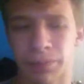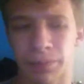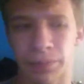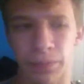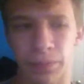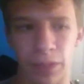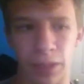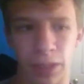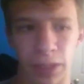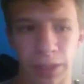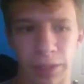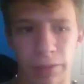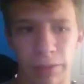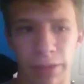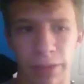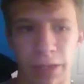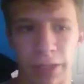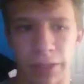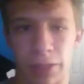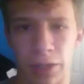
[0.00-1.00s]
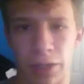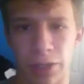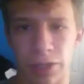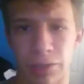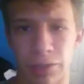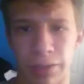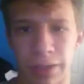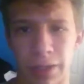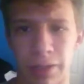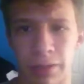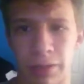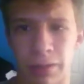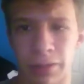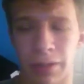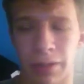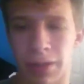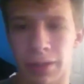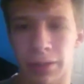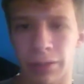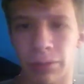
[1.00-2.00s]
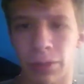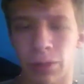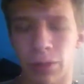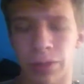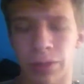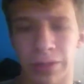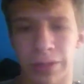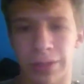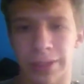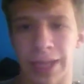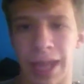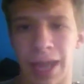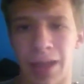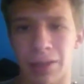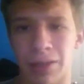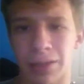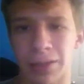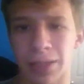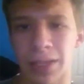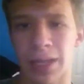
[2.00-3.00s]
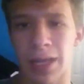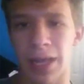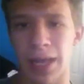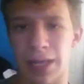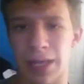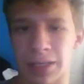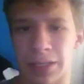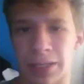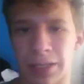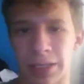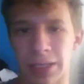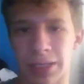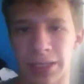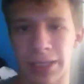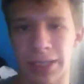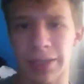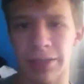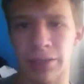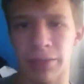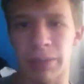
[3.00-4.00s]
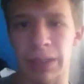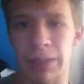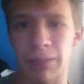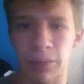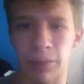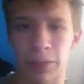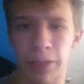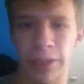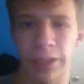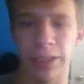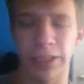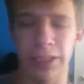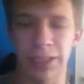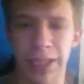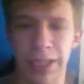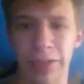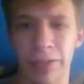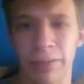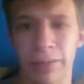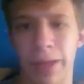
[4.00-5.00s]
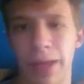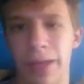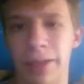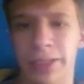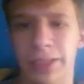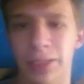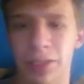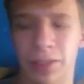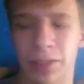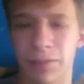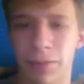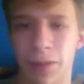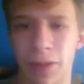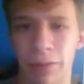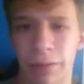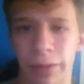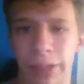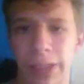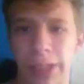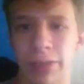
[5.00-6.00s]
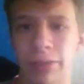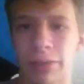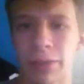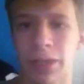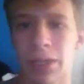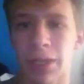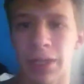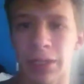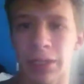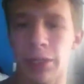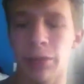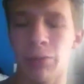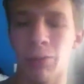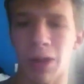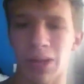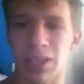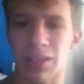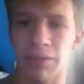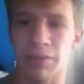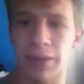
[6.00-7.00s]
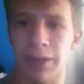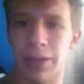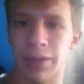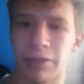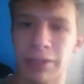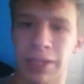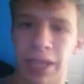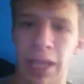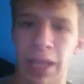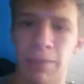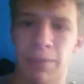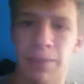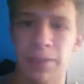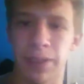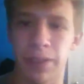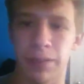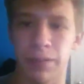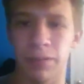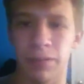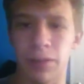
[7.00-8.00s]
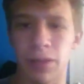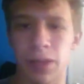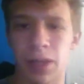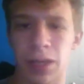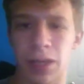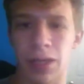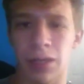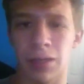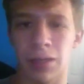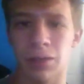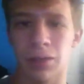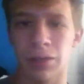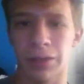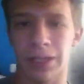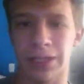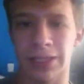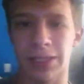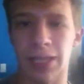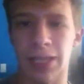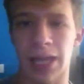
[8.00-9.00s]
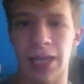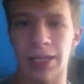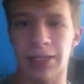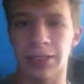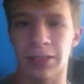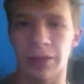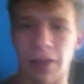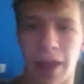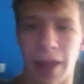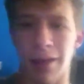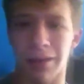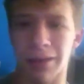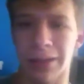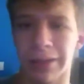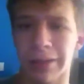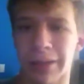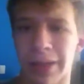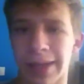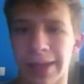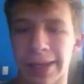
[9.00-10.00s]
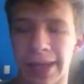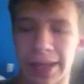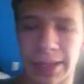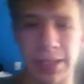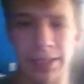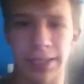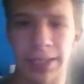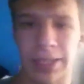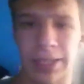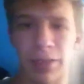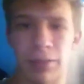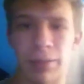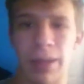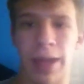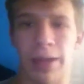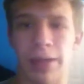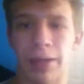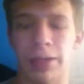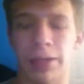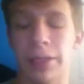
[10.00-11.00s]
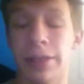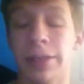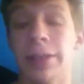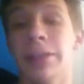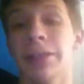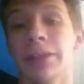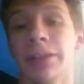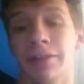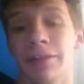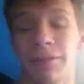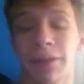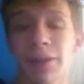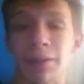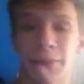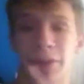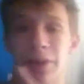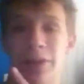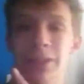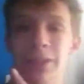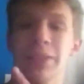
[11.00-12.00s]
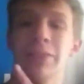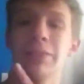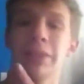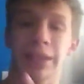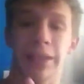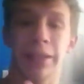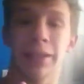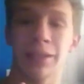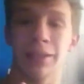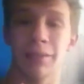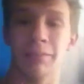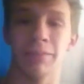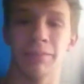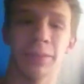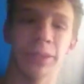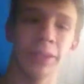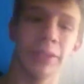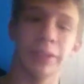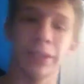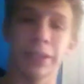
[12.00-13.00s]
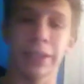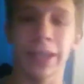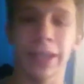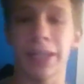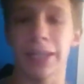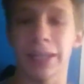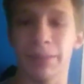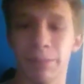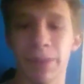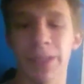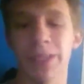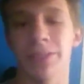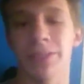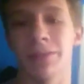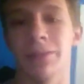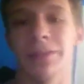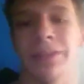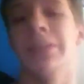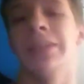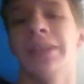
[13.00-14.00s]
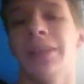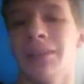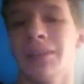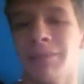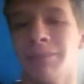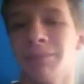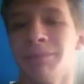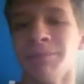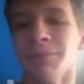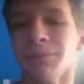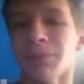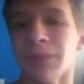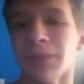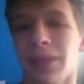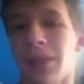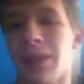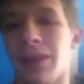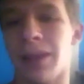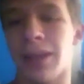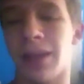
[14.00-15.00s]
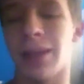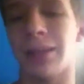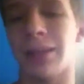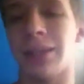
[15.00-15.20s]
you're in a dark street, and you go to this house, and these Slender people and these Slender Man starts following you, and you watch videotapes and look at signs on how to get to Slender Man, and the fun part is you can kill him. You can get a pistol and kill him. And